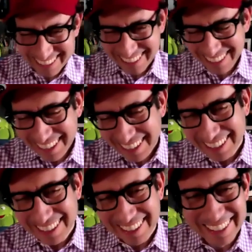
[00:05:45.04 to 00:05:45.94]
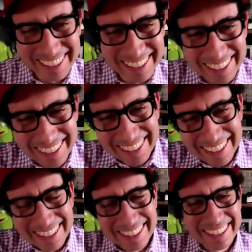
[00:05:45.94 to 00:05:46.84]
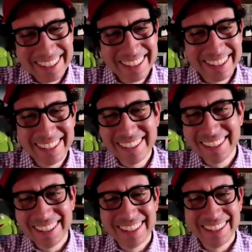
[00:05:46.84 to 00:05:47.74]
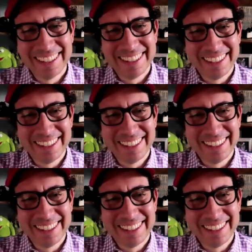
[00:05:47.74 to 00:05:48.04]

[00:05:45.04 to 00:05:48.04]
I think there was like a recipe where you could